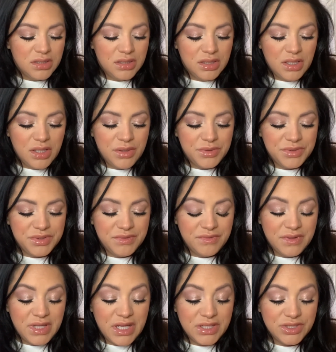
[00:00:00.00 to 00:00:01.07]
House of
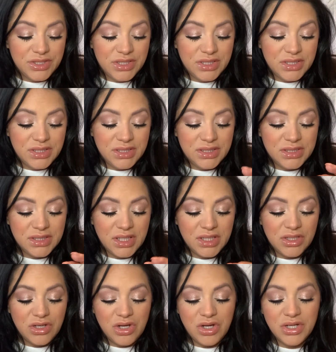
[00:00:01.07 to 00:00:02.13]
Lashes
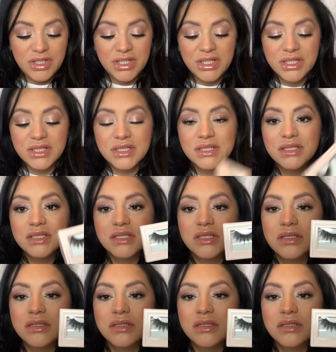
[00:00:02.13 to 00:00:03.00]
Iconics,